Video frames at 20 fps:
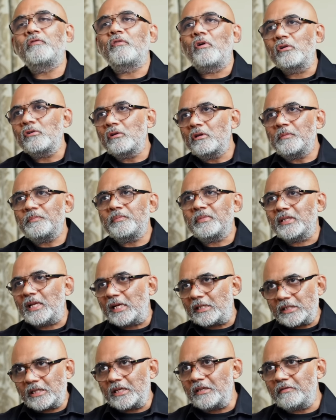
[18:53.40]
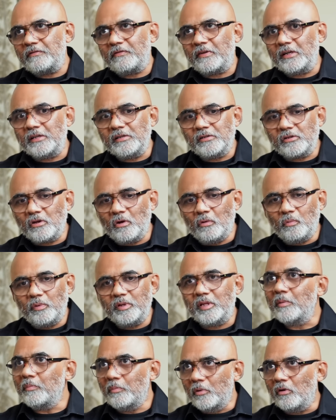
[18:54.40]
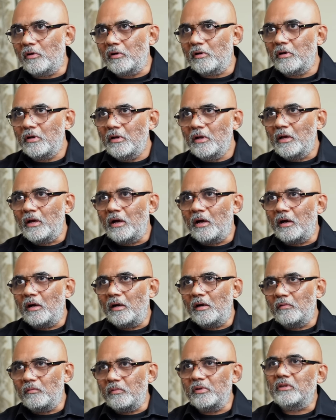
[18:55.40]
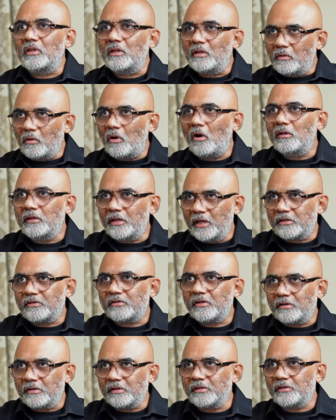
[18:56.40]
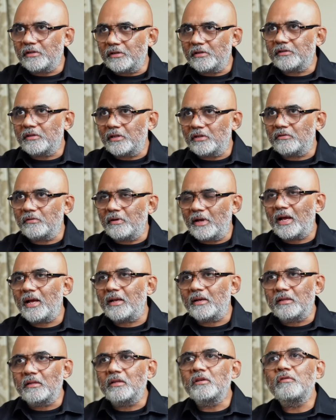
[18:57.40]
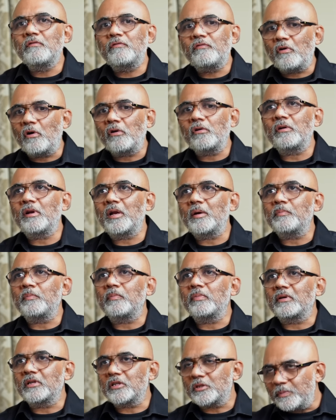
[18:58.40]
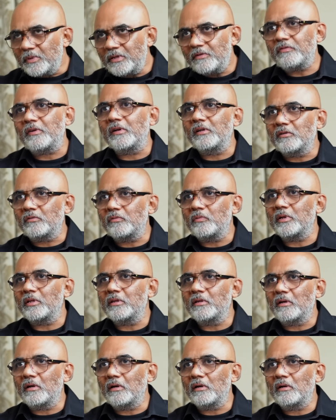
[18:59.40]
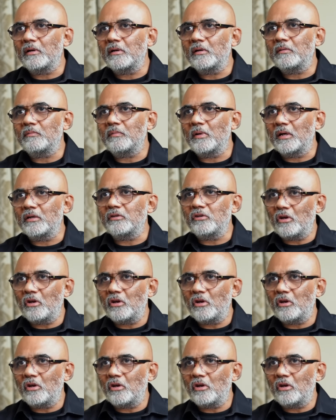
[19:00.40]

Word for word: followed up Tashkent Files with a book uh, with all the extra research that you had, and then you followed up Kashmir Files with uh, a